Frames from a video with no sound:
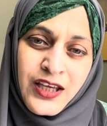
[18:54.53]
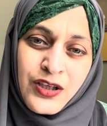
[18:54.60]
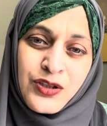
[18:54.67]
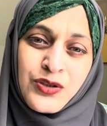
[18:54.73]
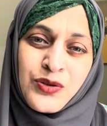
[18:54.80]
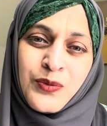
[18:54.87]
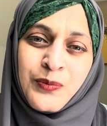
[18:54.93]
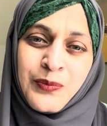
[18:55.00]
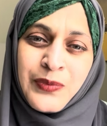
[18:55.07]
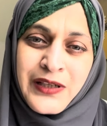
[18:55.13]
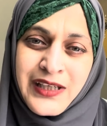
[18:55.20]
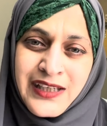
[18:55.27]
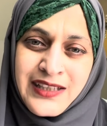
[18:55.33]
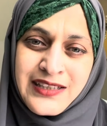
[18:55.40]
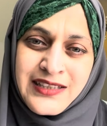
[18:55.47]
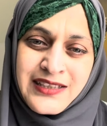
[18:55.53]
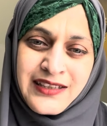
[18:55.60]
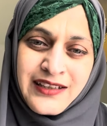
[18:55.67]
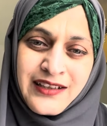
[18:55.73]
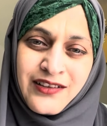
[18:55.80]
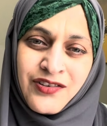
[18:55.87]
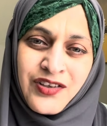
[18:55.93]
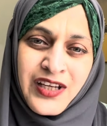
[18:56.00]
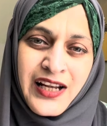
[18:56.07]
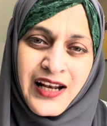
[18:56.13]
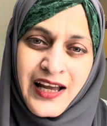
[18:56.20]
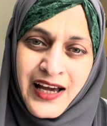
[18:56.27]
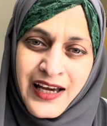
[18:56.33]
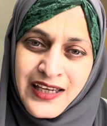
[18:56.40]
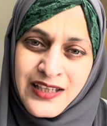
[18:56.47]
So please
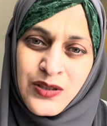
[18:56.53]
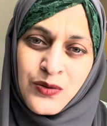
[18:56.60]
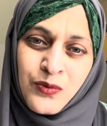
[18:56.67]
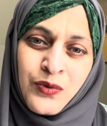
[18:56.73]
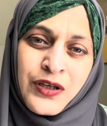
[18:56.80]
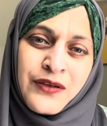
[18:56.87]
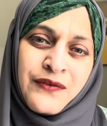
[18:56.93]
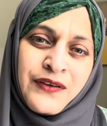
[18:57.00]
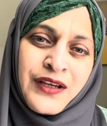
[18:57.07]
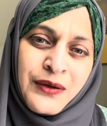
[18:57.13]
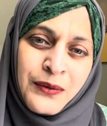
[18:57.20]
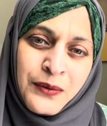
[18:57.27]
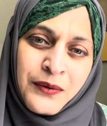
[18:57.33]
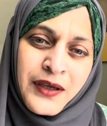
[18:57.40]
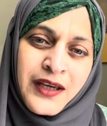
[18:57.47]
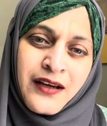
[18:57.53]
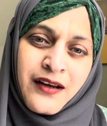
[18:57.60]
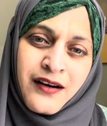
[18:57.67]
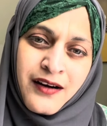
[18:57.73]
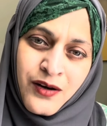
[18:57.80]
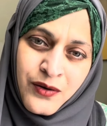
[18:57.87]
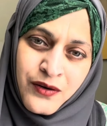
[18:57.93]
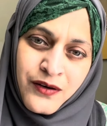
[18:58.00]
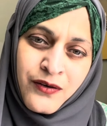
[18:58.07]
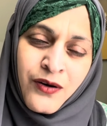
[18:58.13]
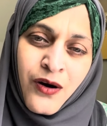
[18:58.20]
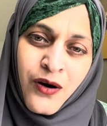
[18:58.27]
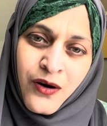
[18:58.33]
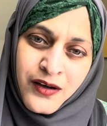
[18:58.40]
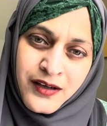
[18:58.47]
realize what we are doing
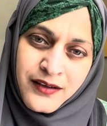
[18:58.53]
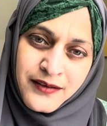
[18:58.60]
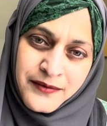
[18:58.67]
wrong.